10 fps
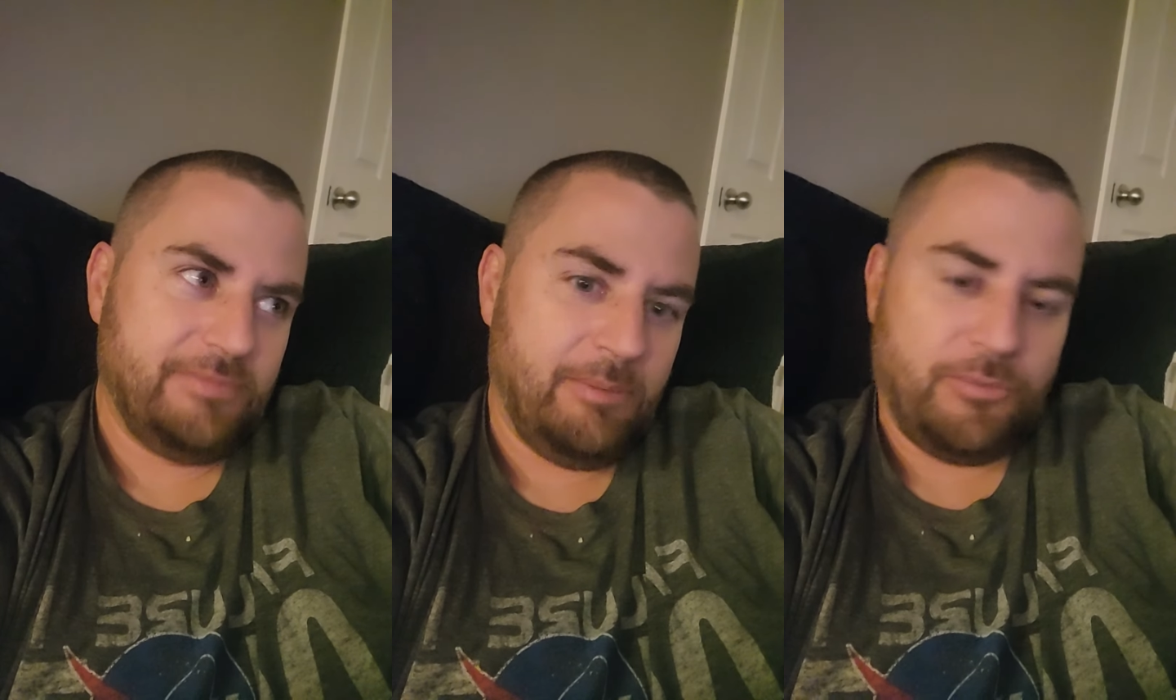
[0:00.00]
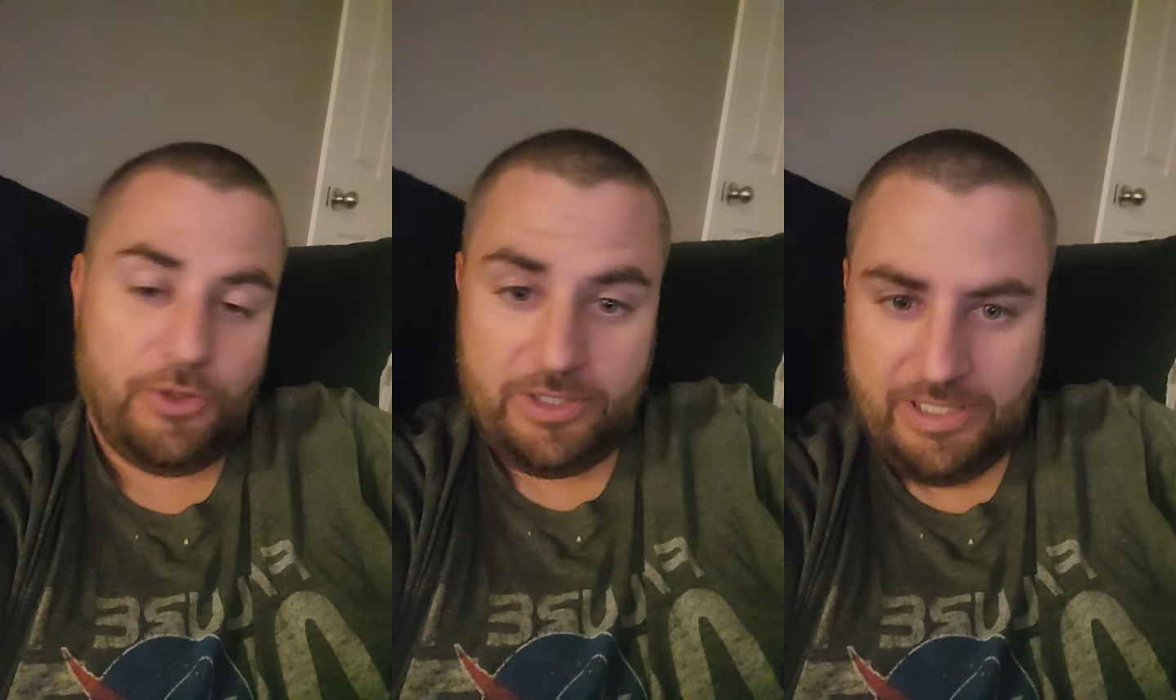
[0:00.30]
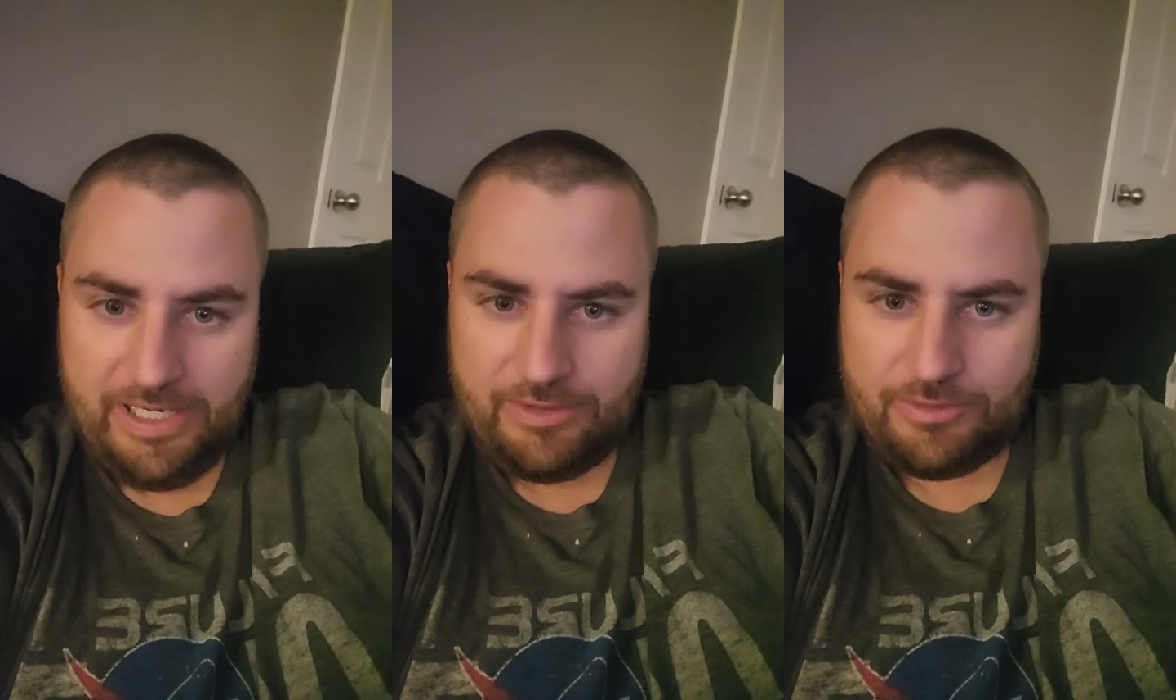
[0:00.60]
I'm
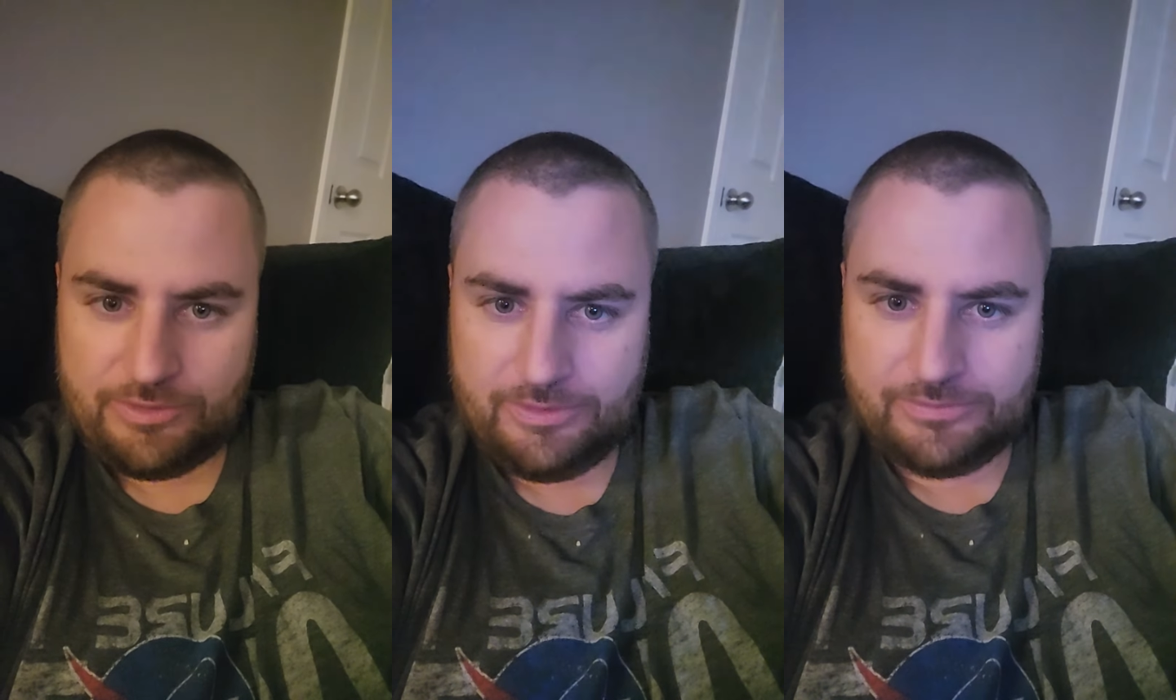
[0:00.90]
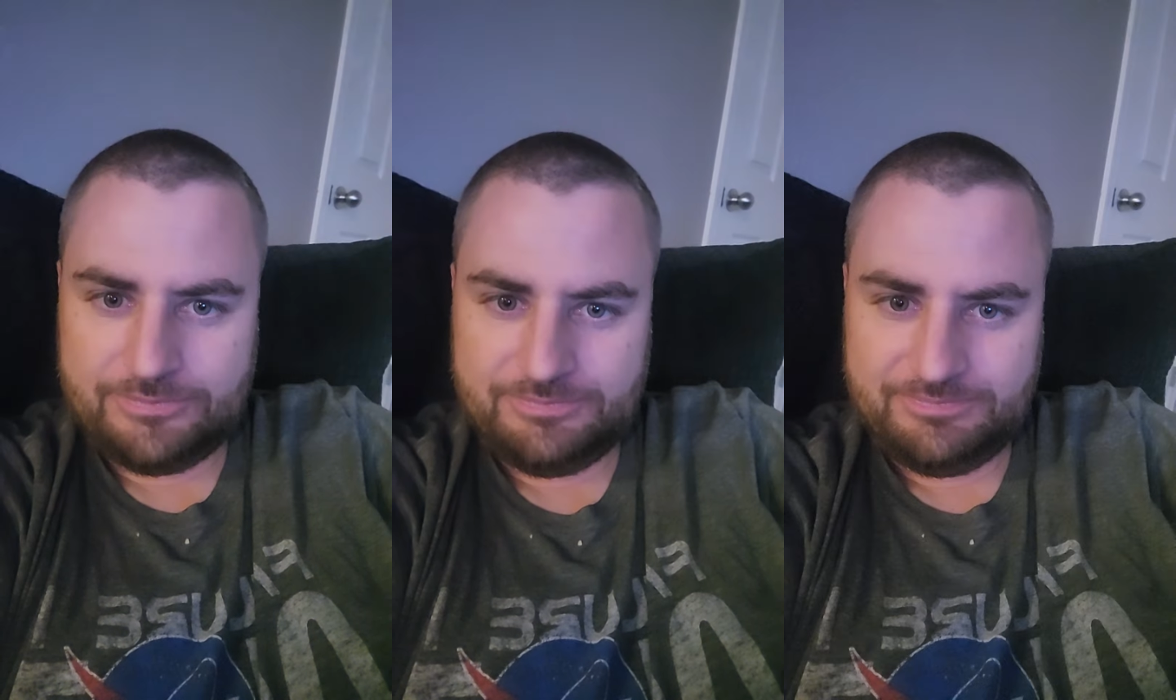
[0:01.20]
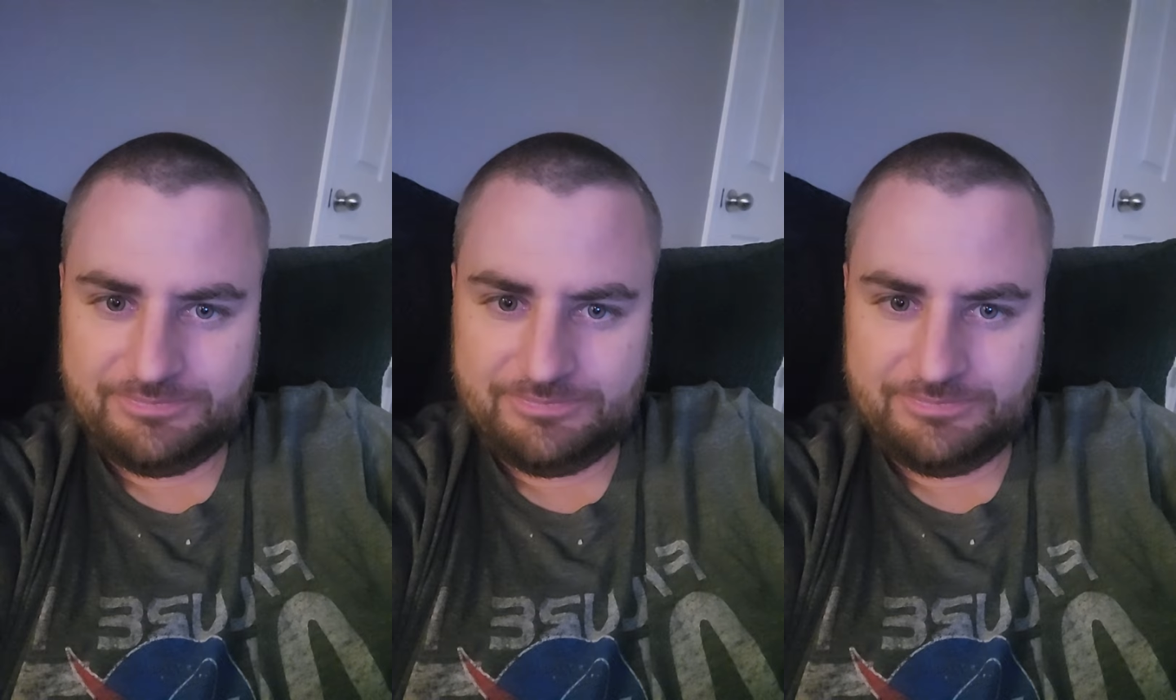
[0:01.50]
39 years old.